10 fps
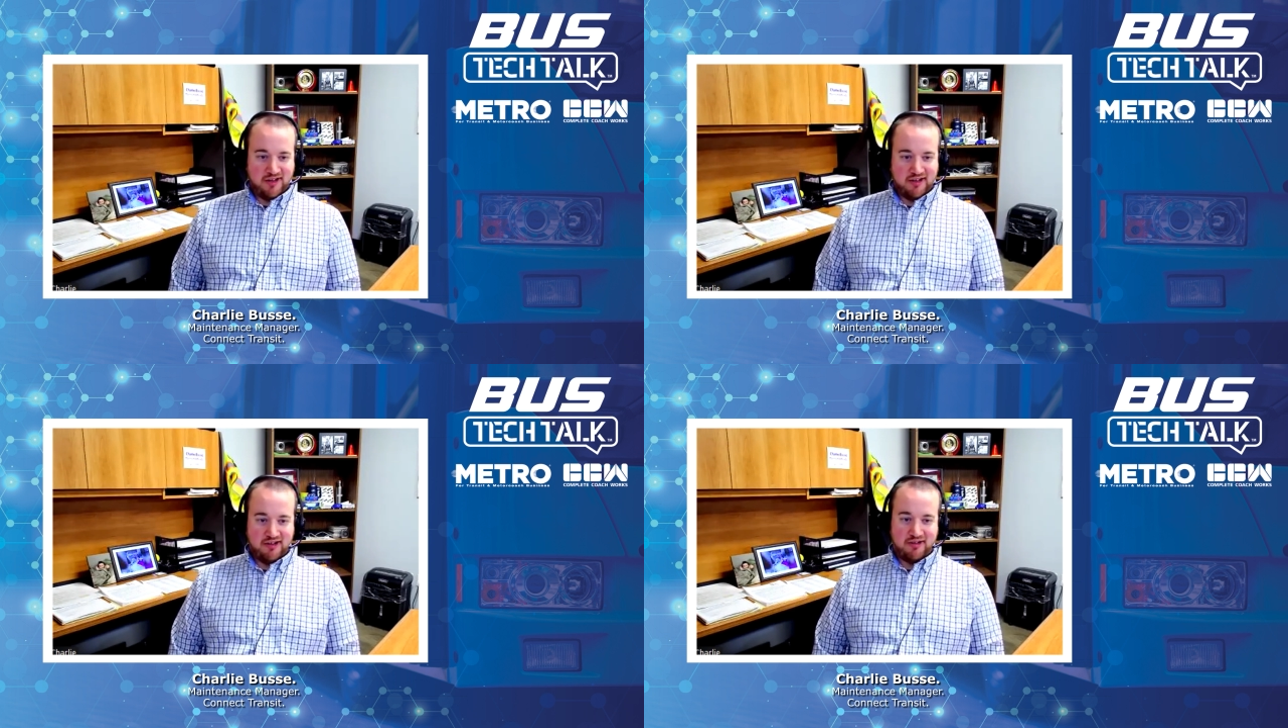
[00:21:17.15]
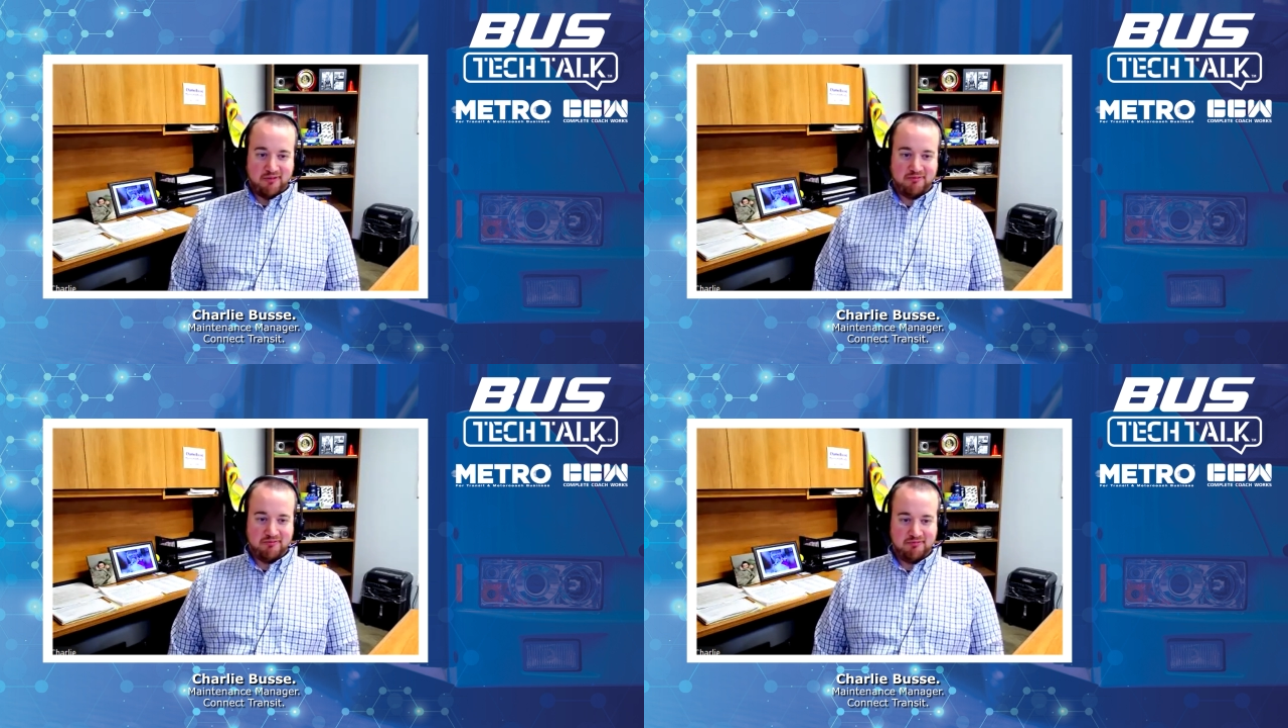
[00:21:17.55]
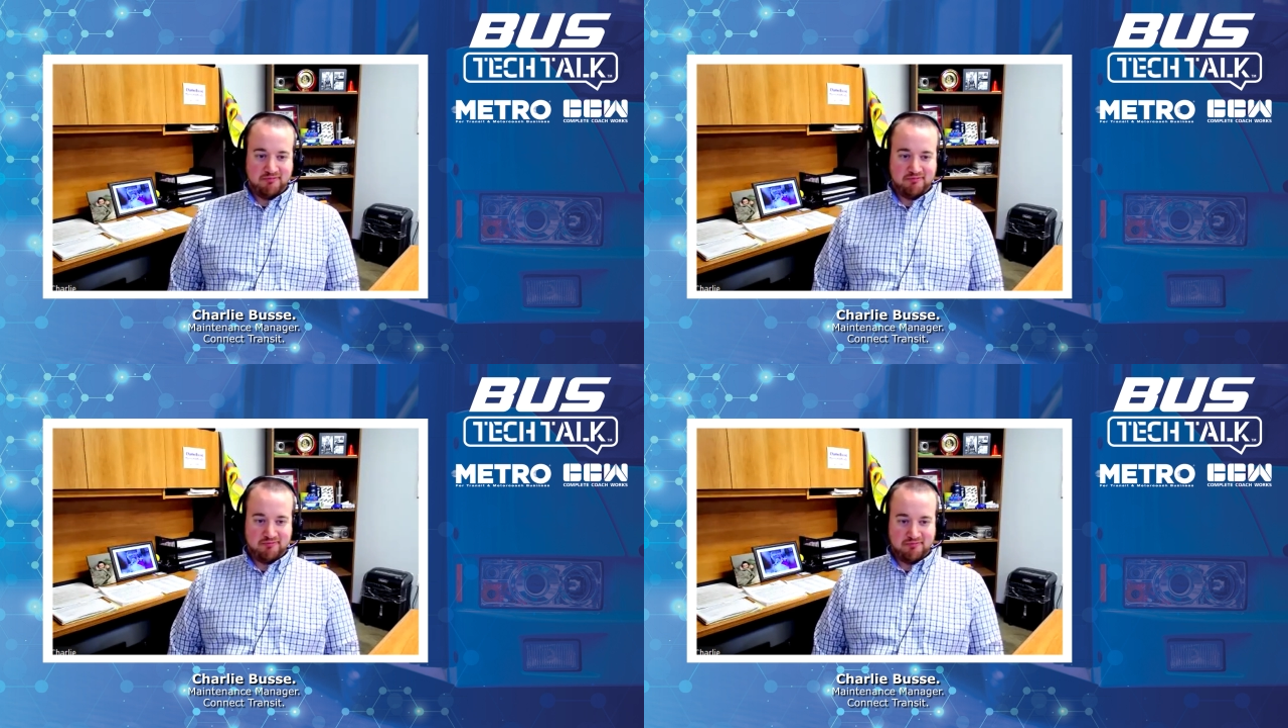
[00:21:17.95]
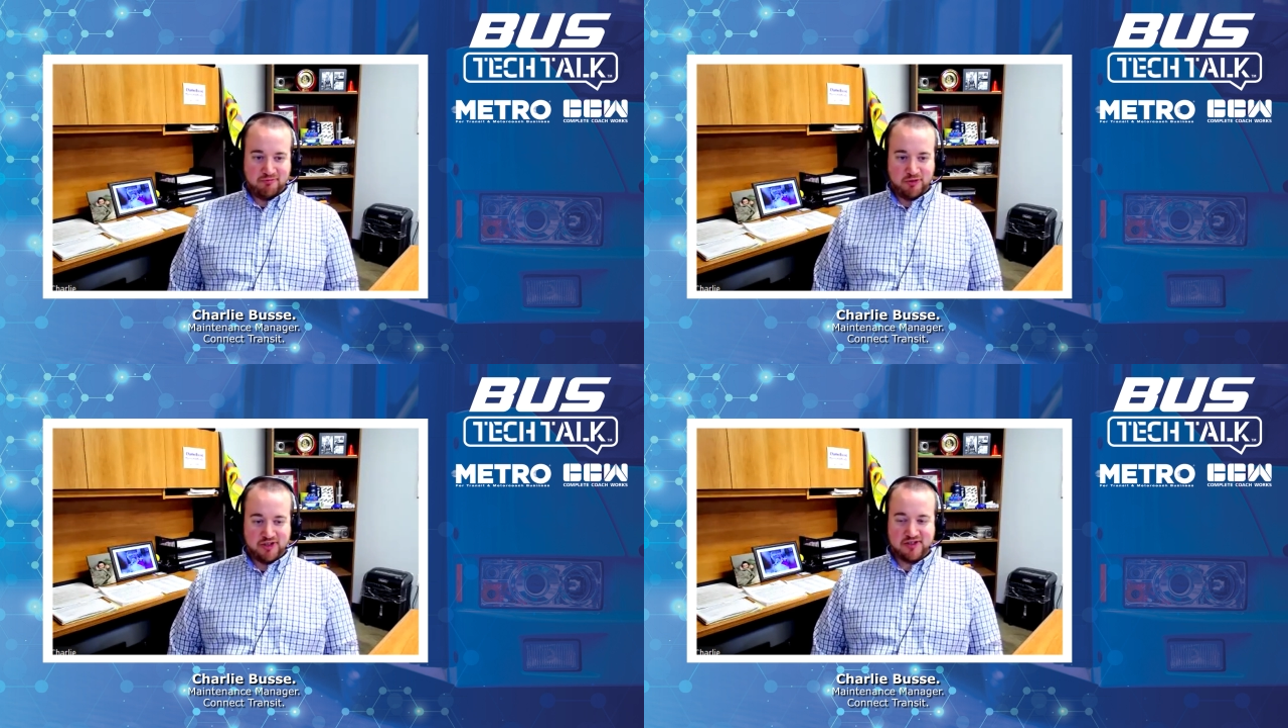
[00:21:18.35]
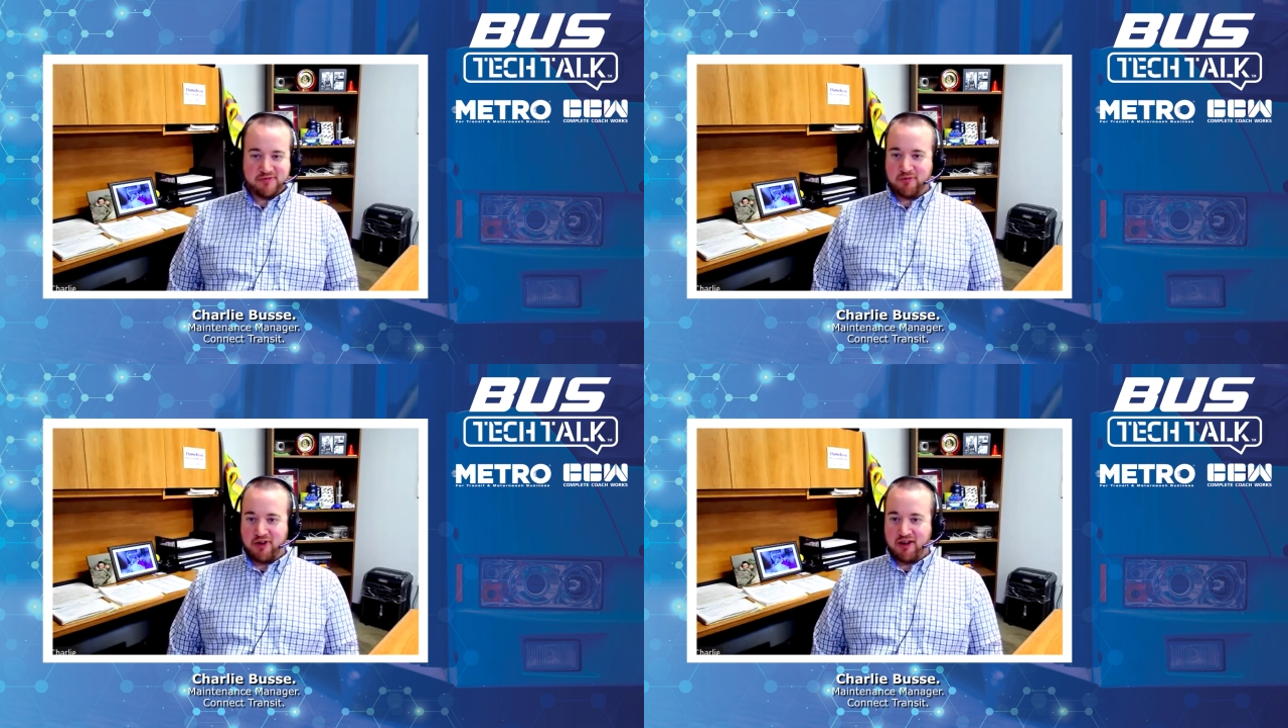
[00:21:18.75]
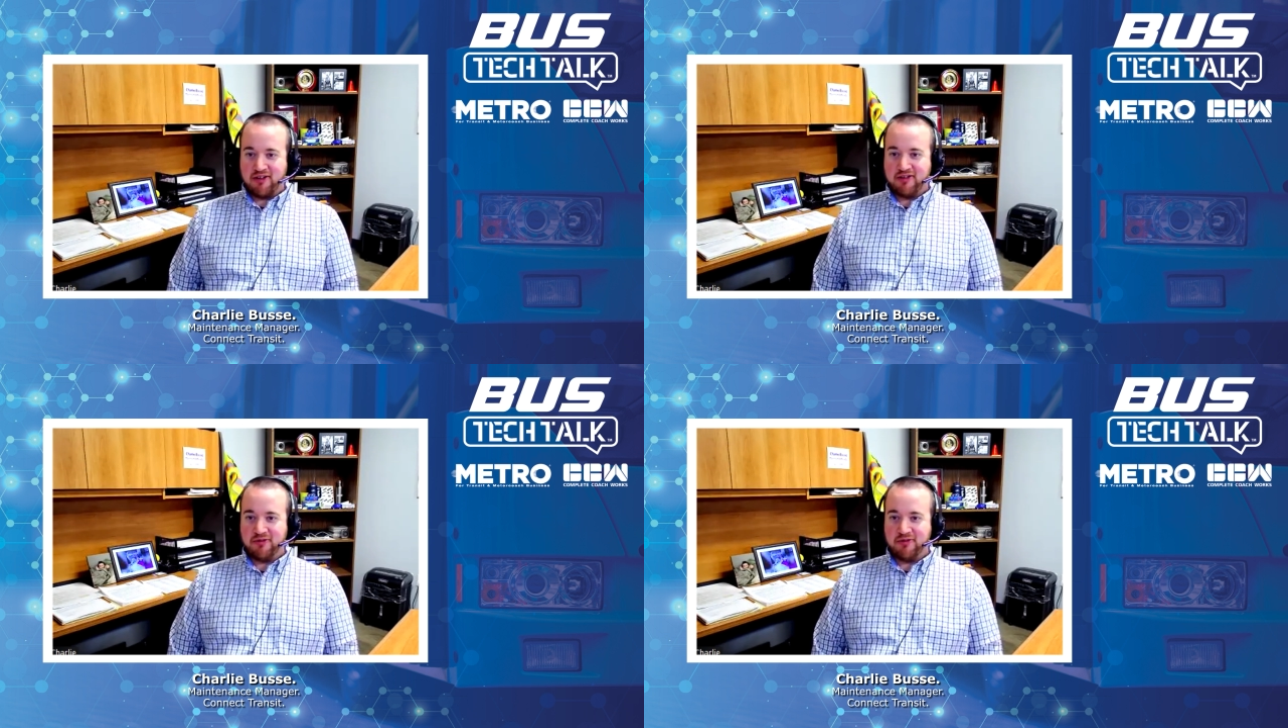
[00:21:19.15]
um, which my